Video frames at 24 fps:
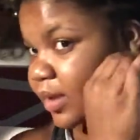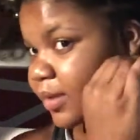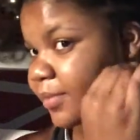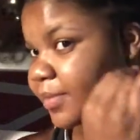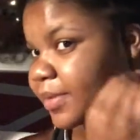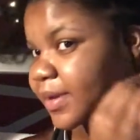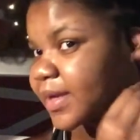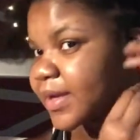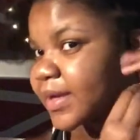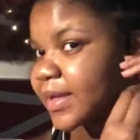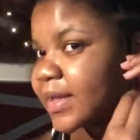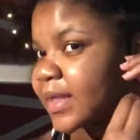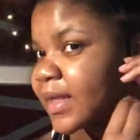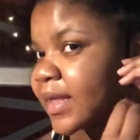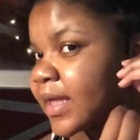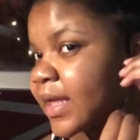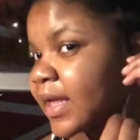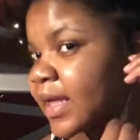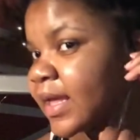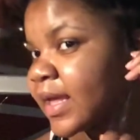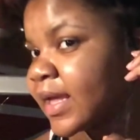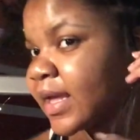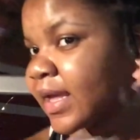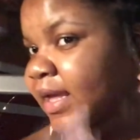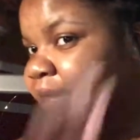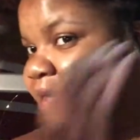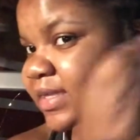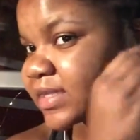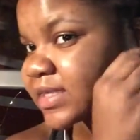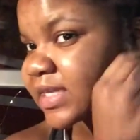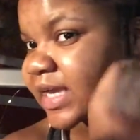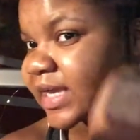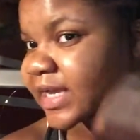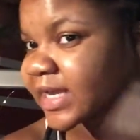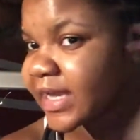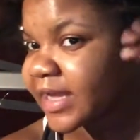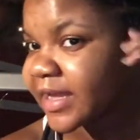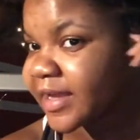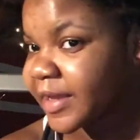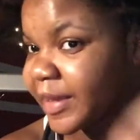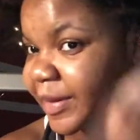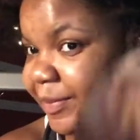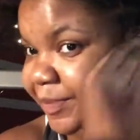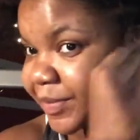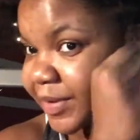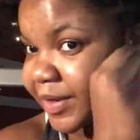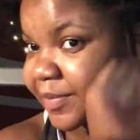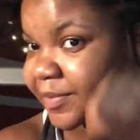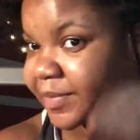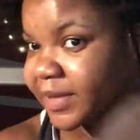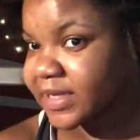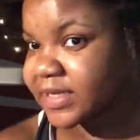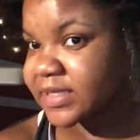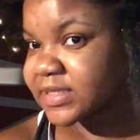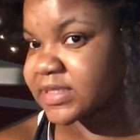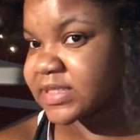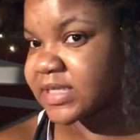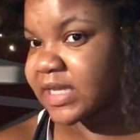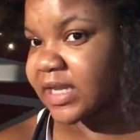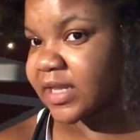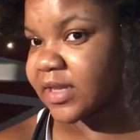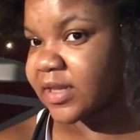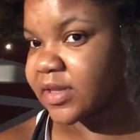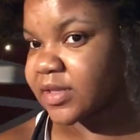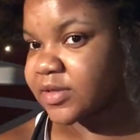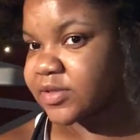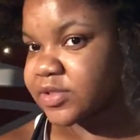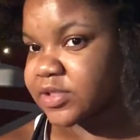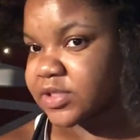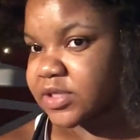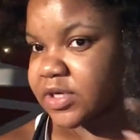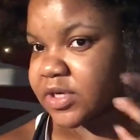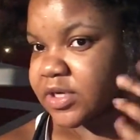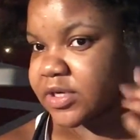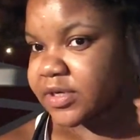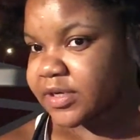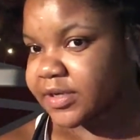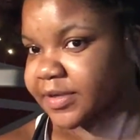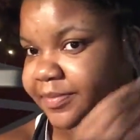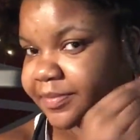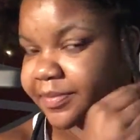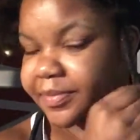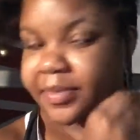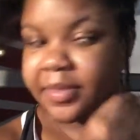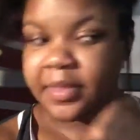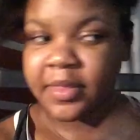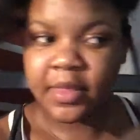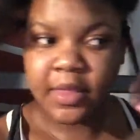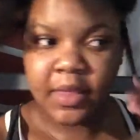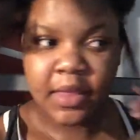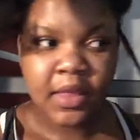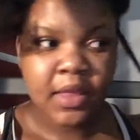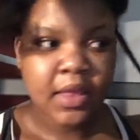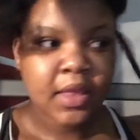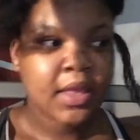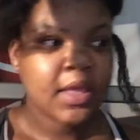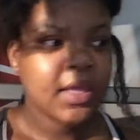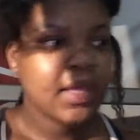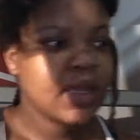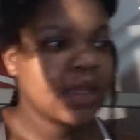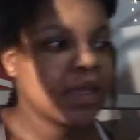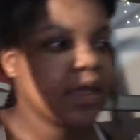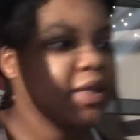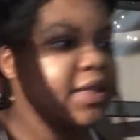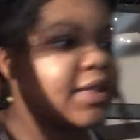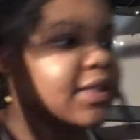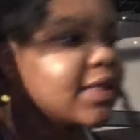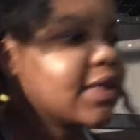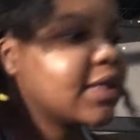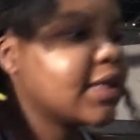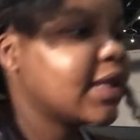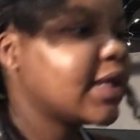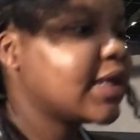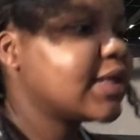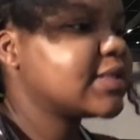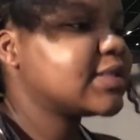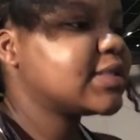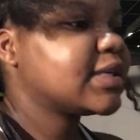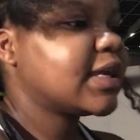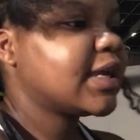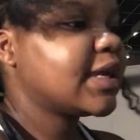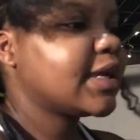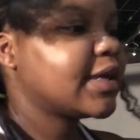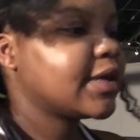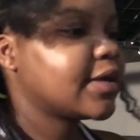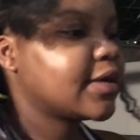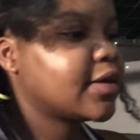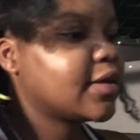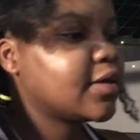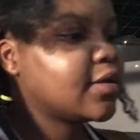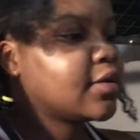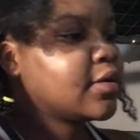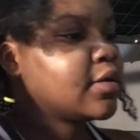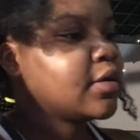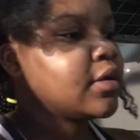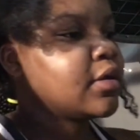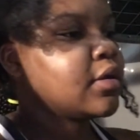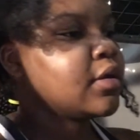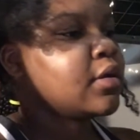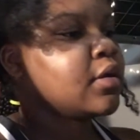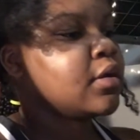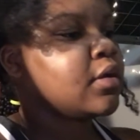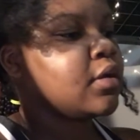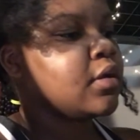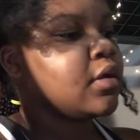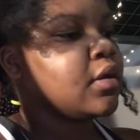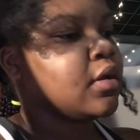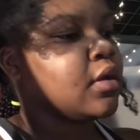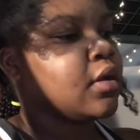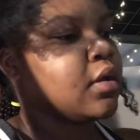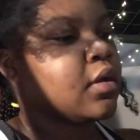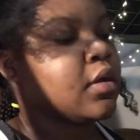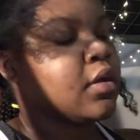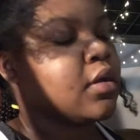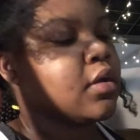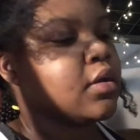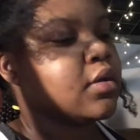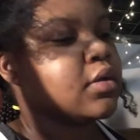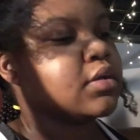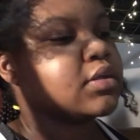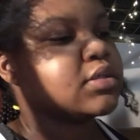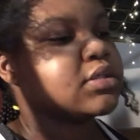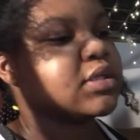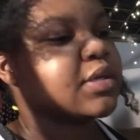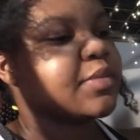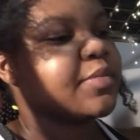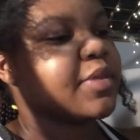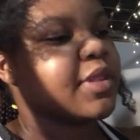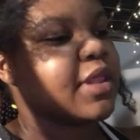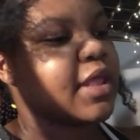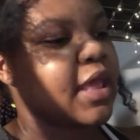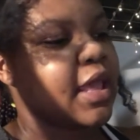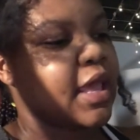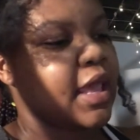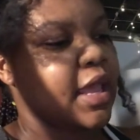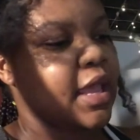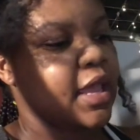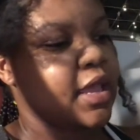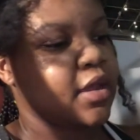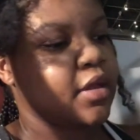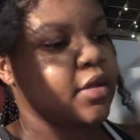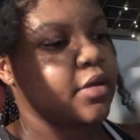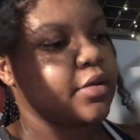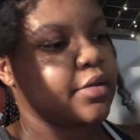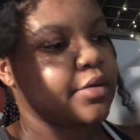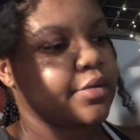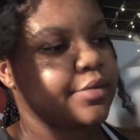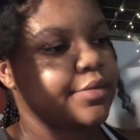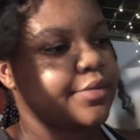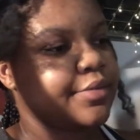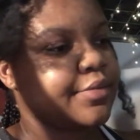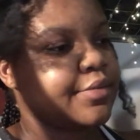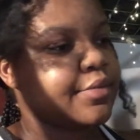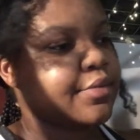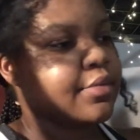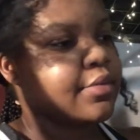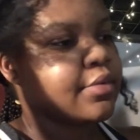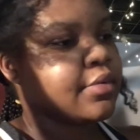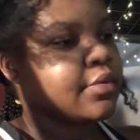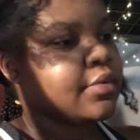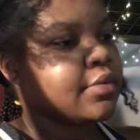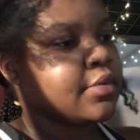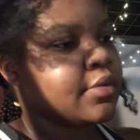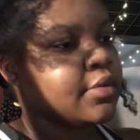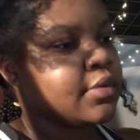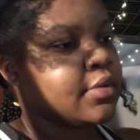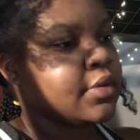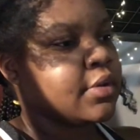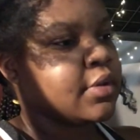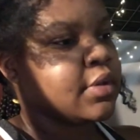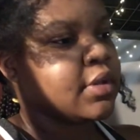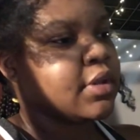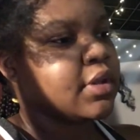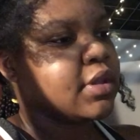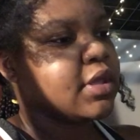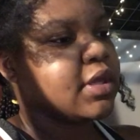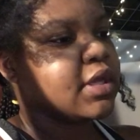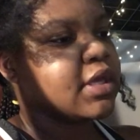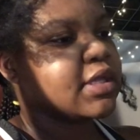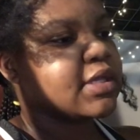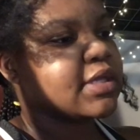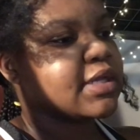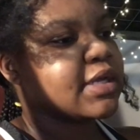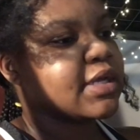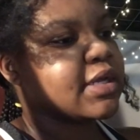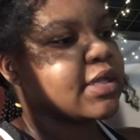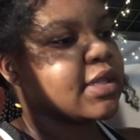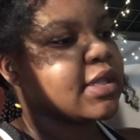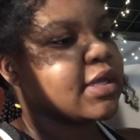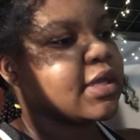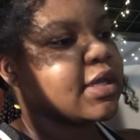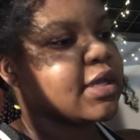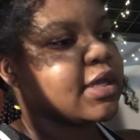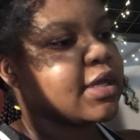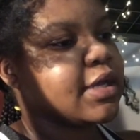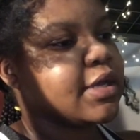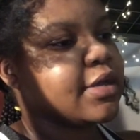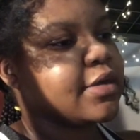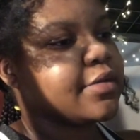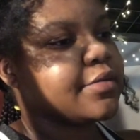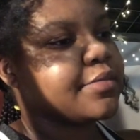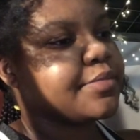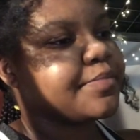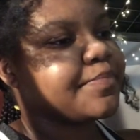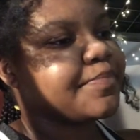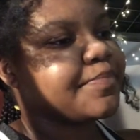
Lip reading: But take it and put my styling lotion on it. And then I take some of the hair, the connector line hair,